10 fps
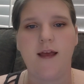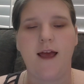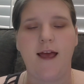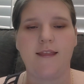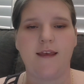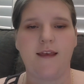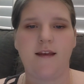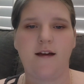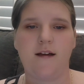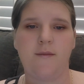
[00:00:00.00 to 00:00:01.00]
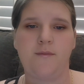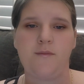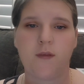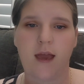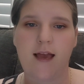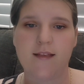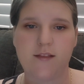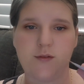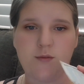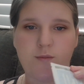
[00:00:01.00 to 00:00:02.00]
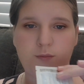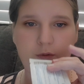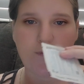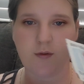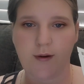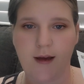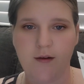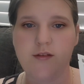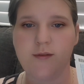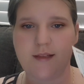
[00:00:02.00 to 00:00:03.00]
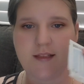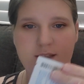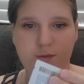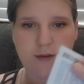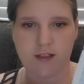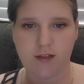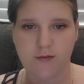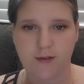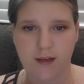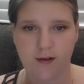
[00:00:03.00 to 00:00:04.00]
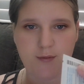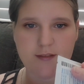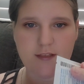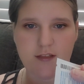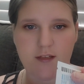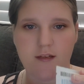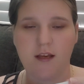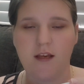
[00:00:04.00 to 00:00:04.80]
And then as you move around, you need to switch your finger position.